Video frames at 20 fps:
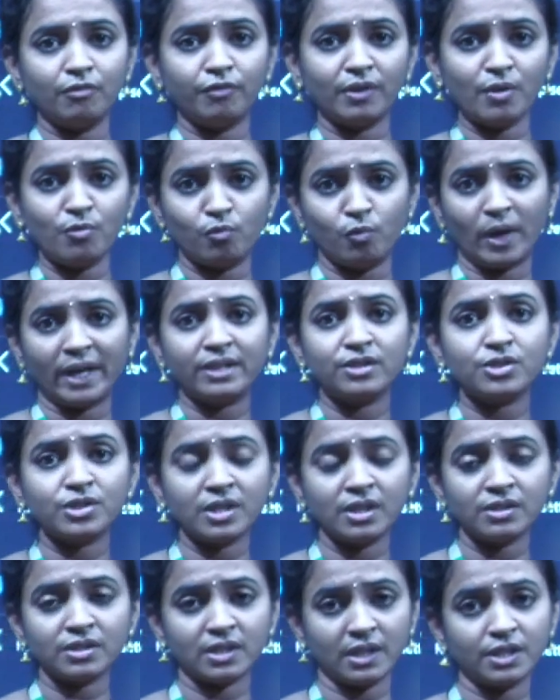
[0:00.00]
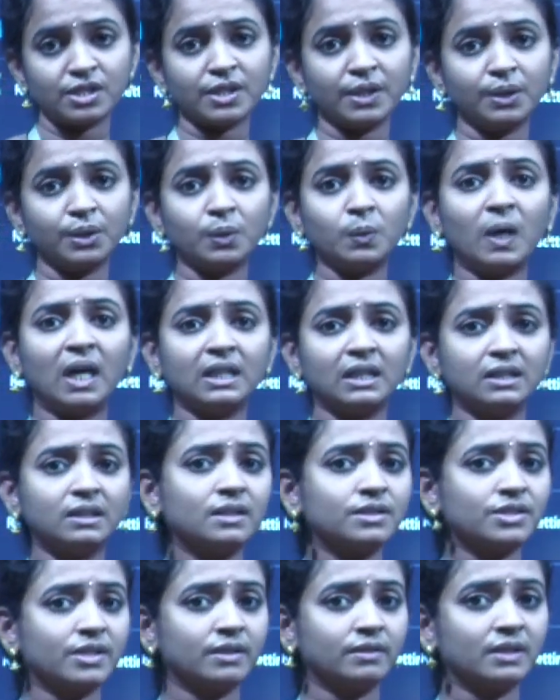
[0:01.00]
from one generation to another
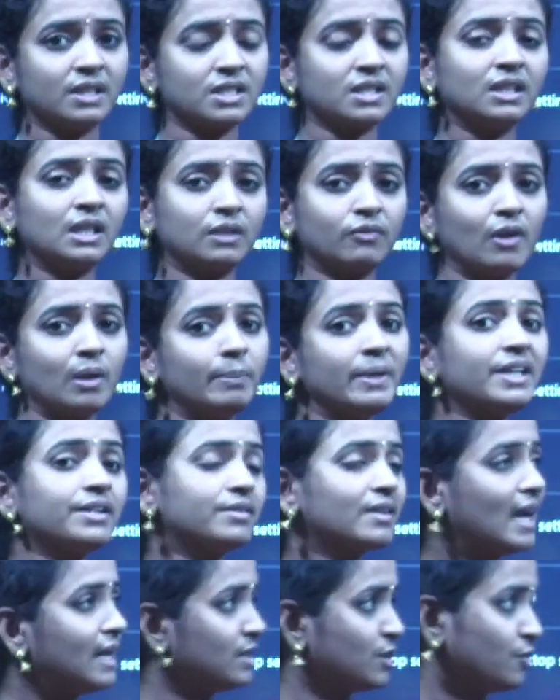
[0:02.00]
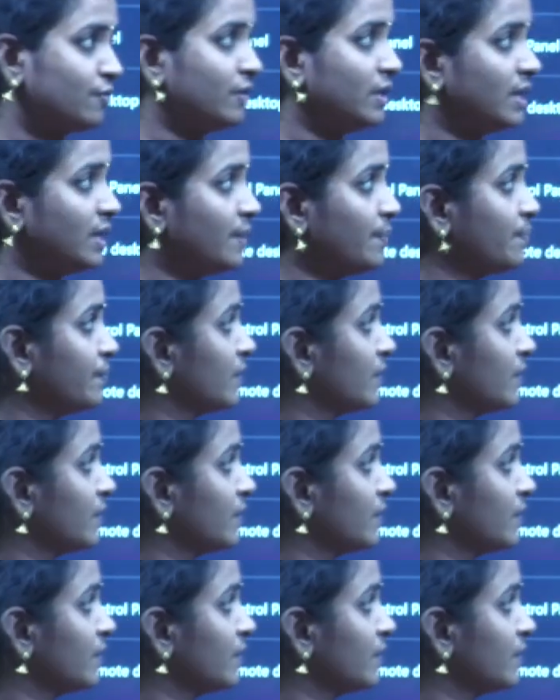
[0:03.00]
generation it will be transferred.